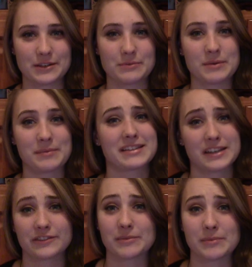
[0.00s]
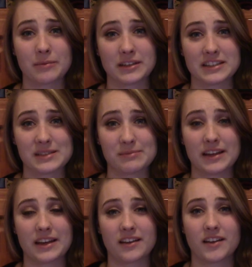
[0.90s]
to put my stuff on public
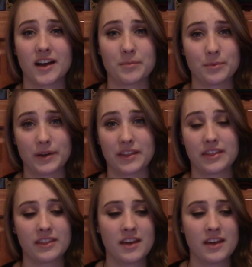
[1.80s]
display up with